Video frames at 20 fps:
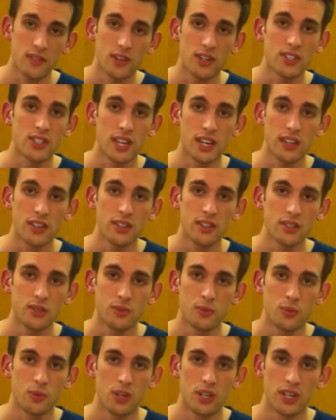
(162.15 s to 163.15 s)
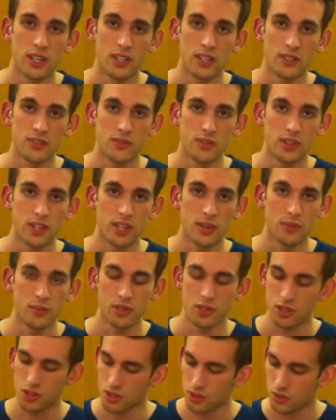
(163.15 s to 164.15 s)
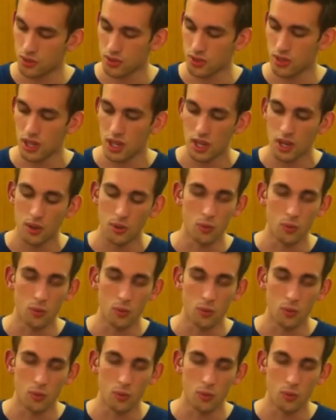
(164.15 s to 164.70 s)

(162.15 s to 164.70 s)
of our cyclists was for them to choose